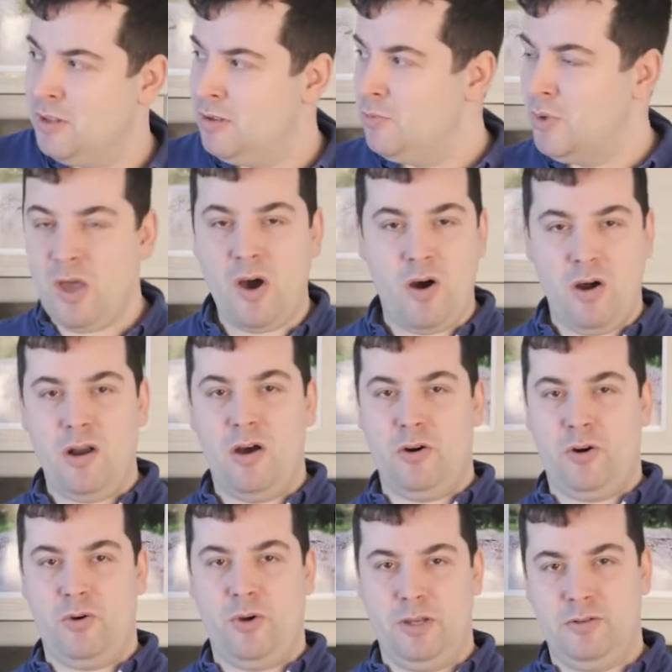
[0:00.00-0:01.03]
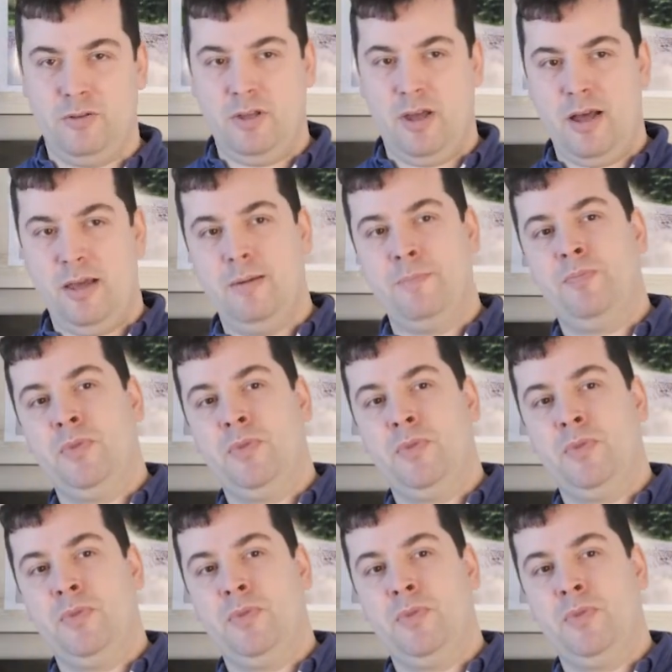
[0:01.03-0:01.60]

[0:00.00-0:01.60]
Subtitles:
We all are going to die,